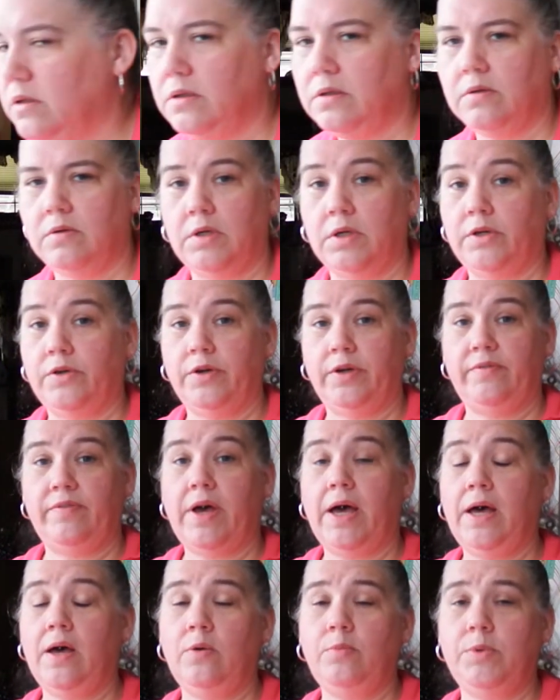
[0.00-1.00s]
Oh, good grief.
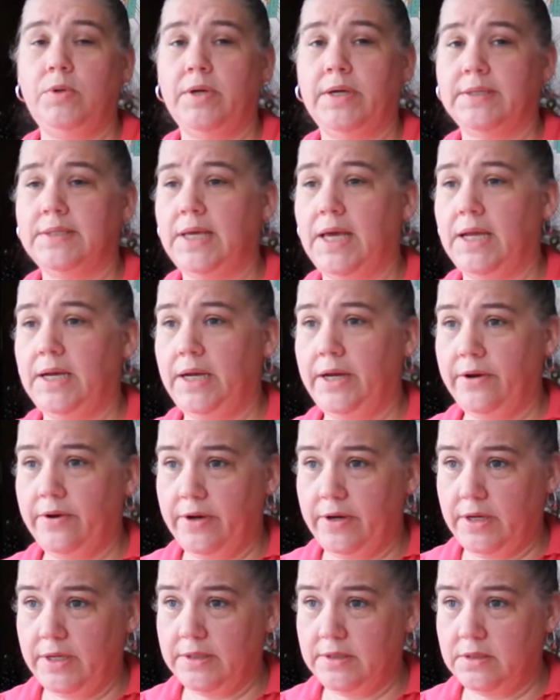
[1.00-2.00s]
I hope you guys can't hear
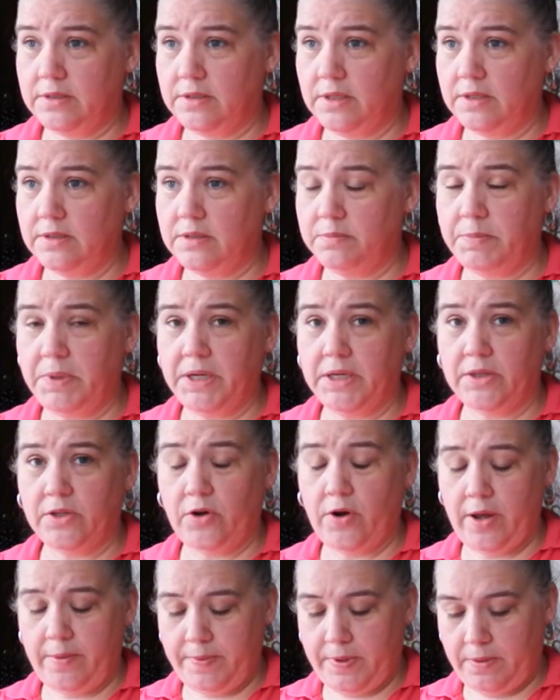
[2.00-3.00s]
it. It's it's bugging the
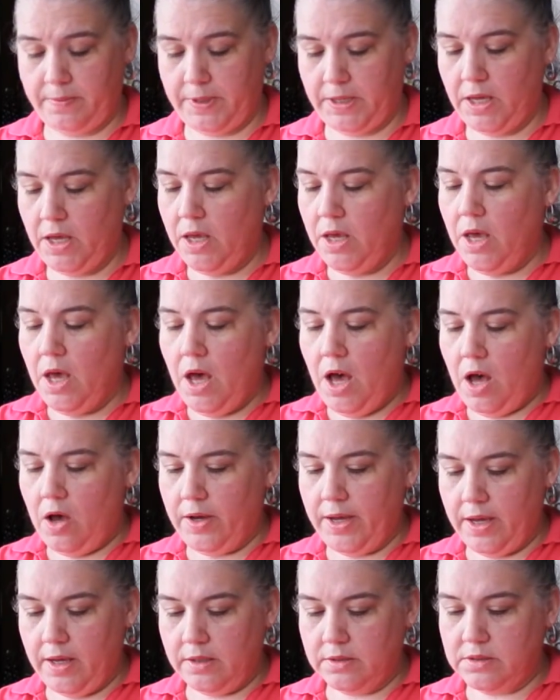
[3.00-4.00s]
crap out of me.
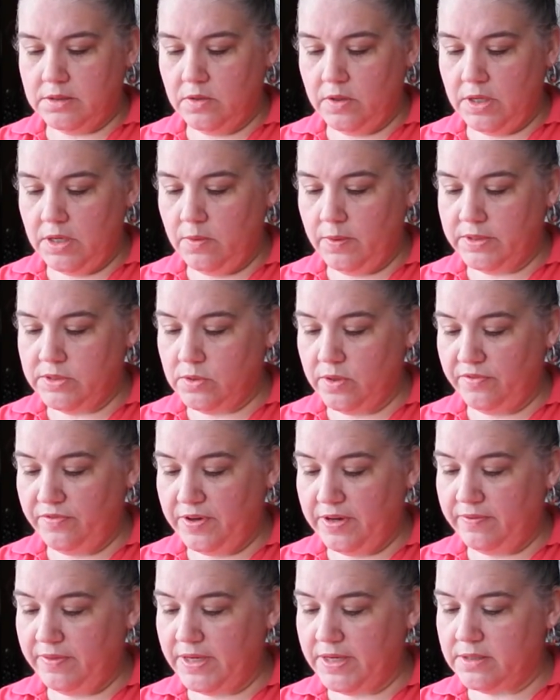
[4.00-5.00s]
Okay, so anyway, so I
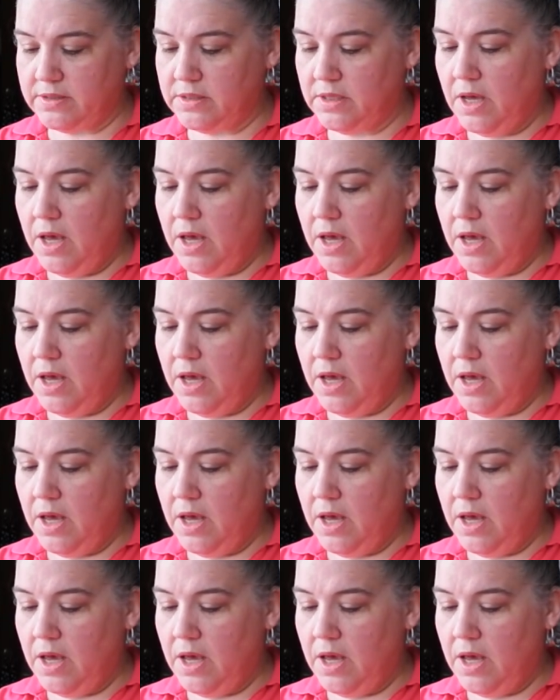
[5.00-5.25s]
found this.